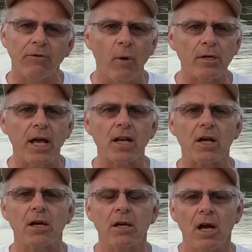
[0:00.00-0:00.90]
I've always had
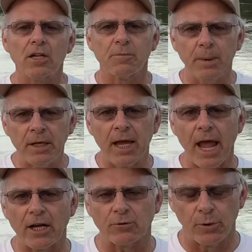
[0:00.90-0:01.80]
a spin
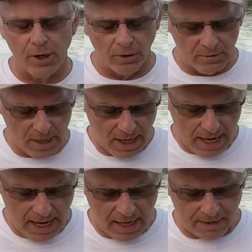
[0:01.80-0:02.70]
cast reel,
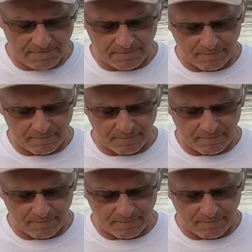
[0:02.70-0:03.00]
and